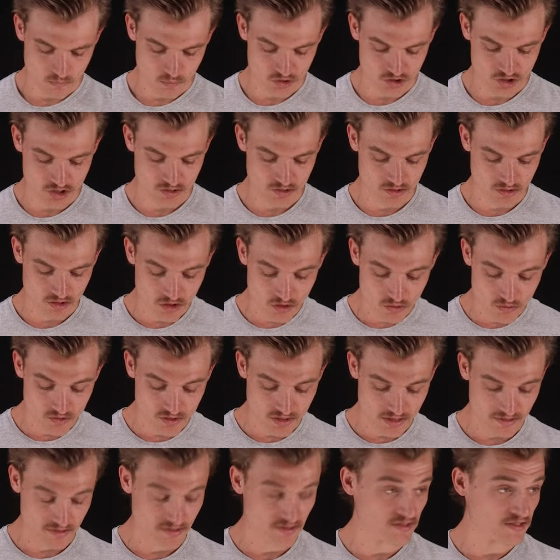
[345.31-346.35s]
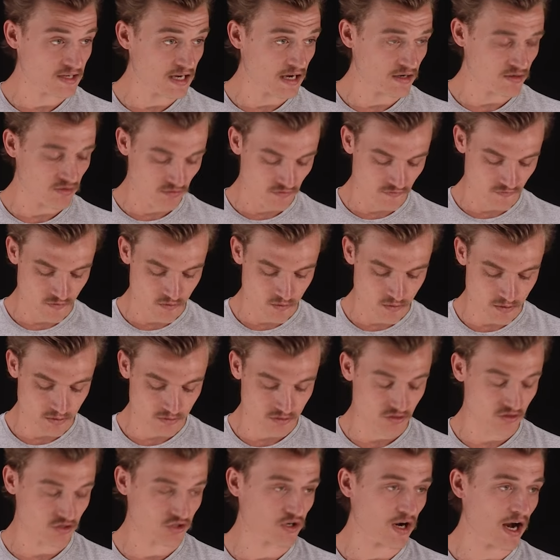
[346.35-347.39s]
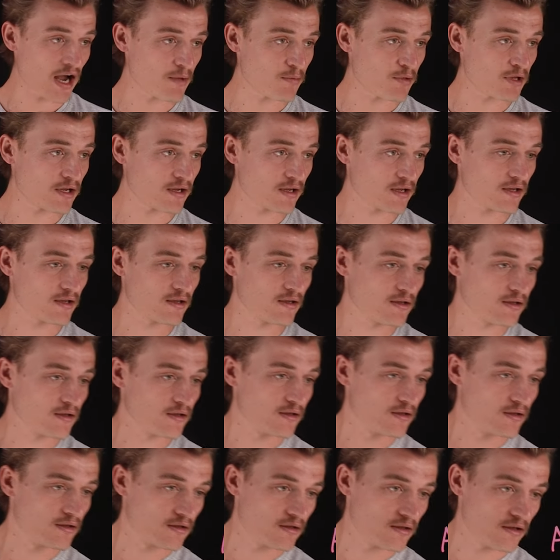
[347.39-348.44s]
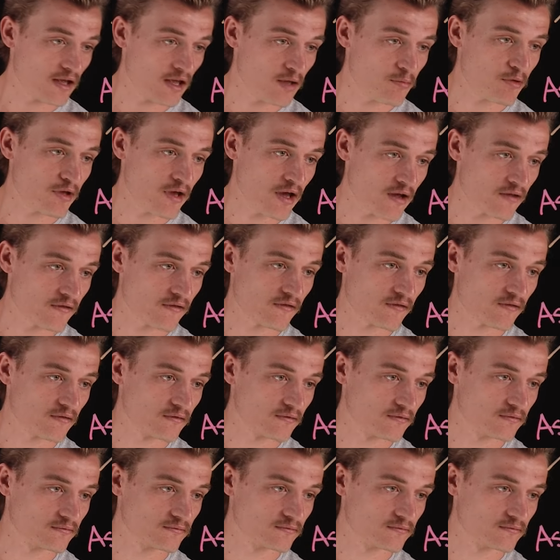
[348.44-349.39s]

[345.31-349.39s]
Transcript: Which is used as a standard for describing APIs.